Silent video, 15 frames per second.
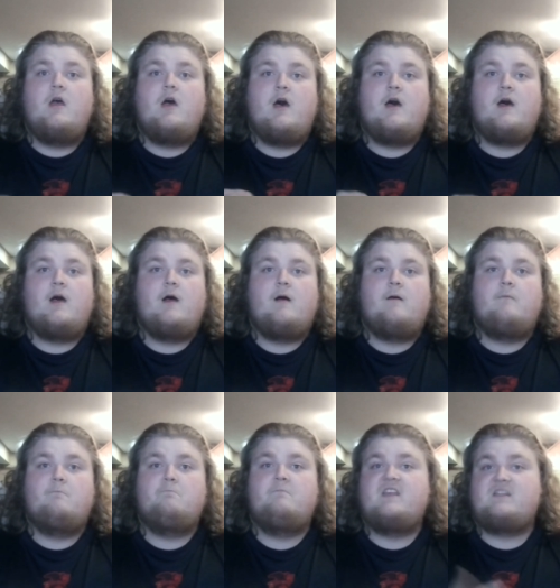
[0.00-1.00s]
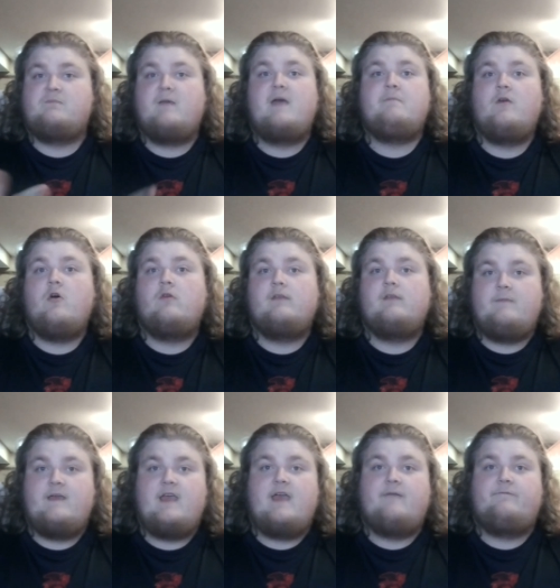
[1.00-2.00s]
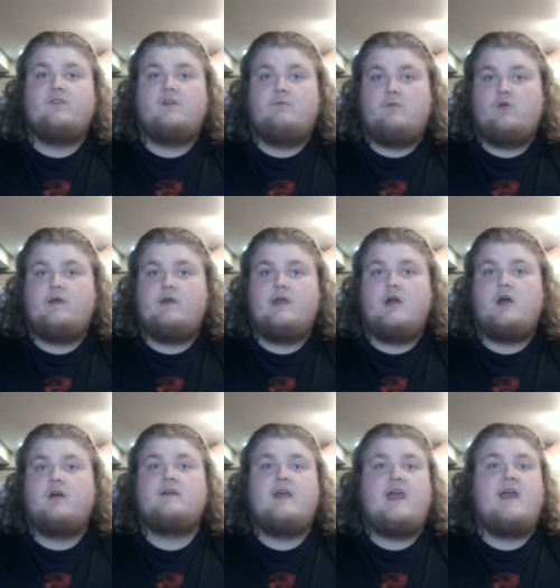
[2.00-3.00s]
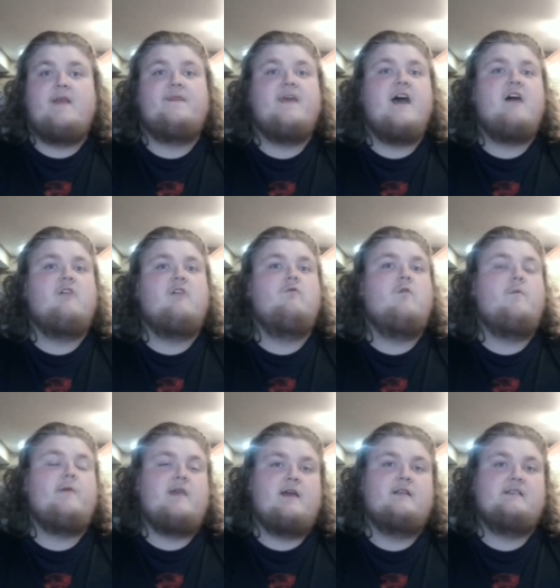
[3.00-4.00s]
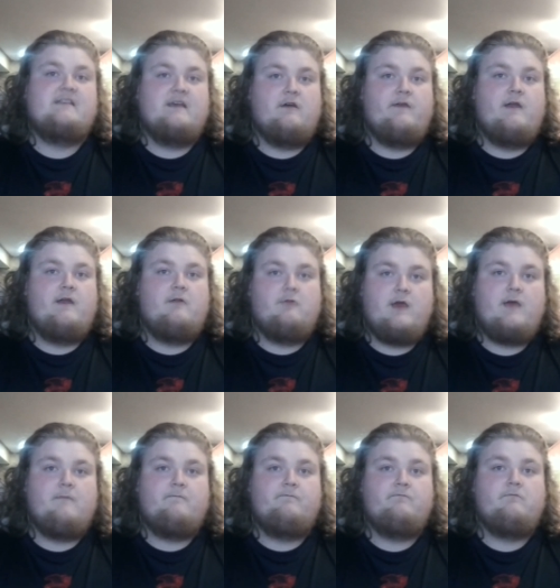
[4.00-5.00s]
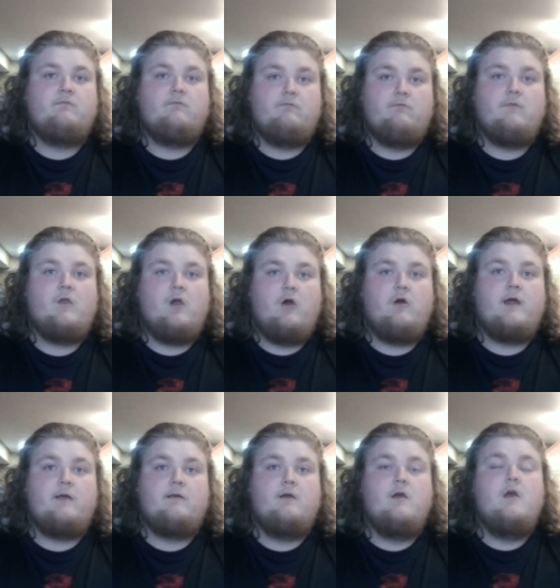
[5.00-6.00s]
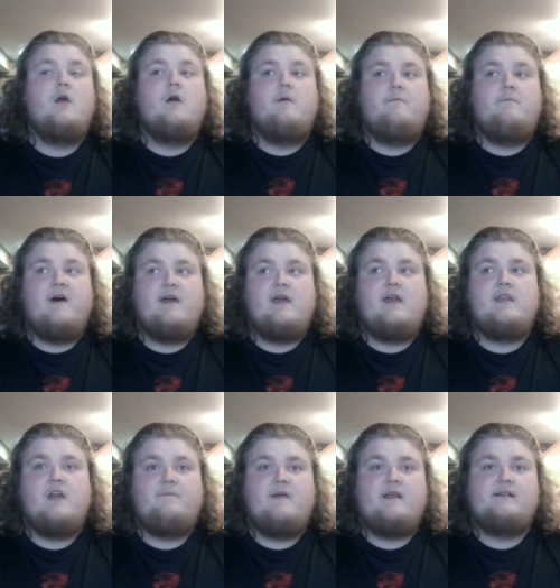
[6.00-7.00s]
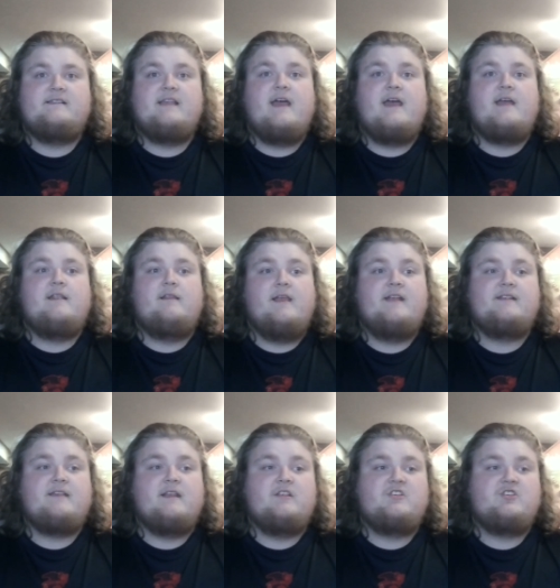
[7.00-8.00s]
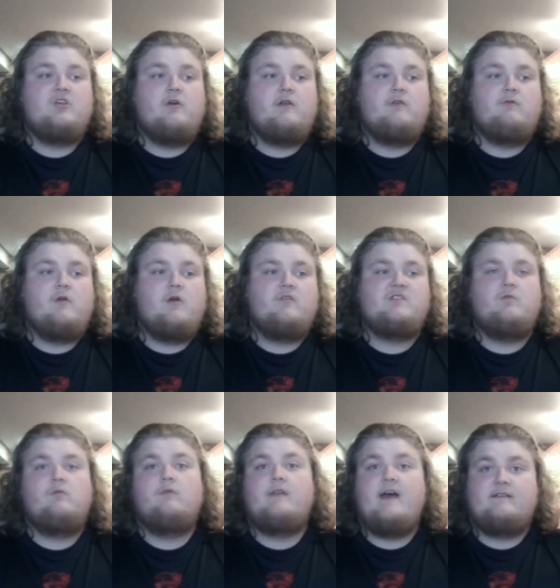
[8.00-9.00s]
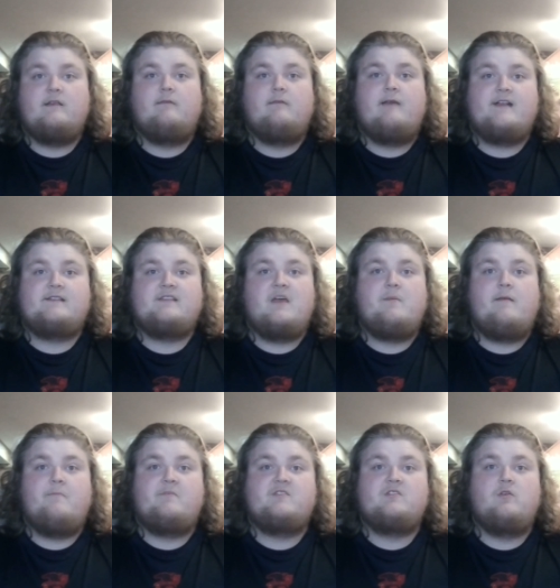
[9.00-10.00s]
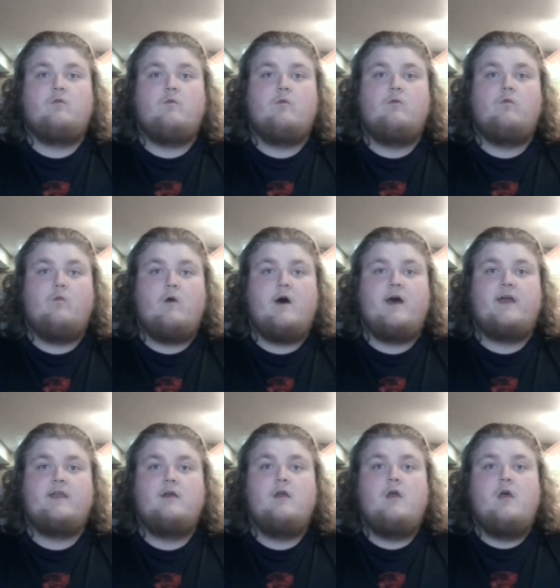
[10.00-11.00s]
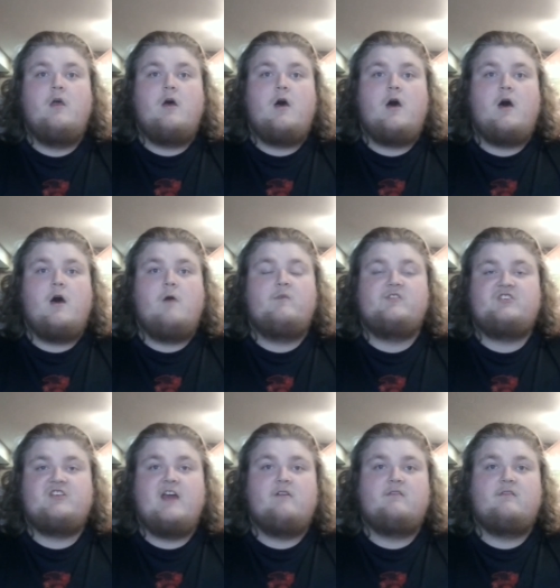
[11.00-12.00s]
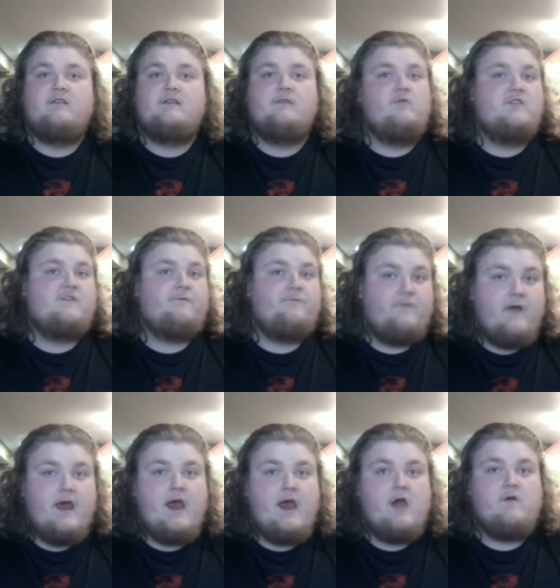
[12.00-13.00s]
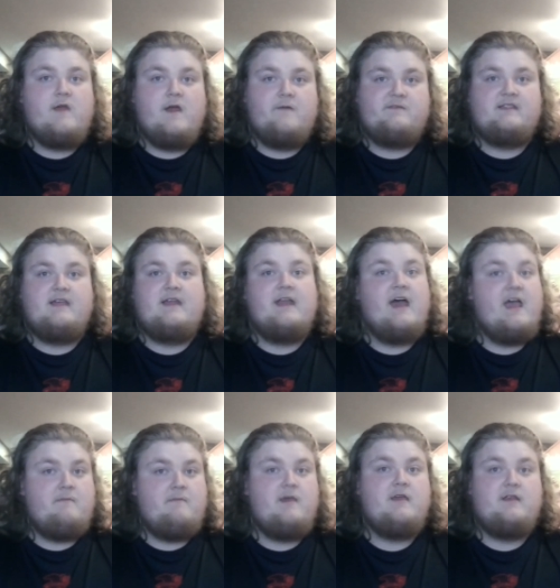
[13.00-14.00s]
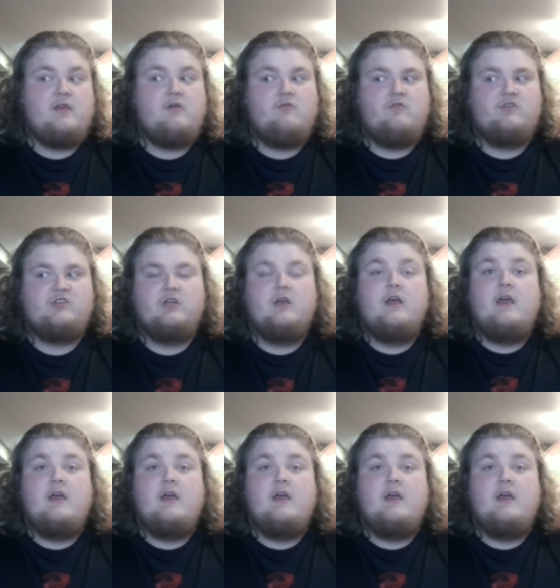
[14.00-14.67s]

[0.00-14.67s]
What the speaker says: This might be only be it for the Maria Ark, and that will be it until then, okay? Alright. But enough being said, let's get the show on the road. So we're not the last time in episode 1, when Shadow was very upset, I mean huge.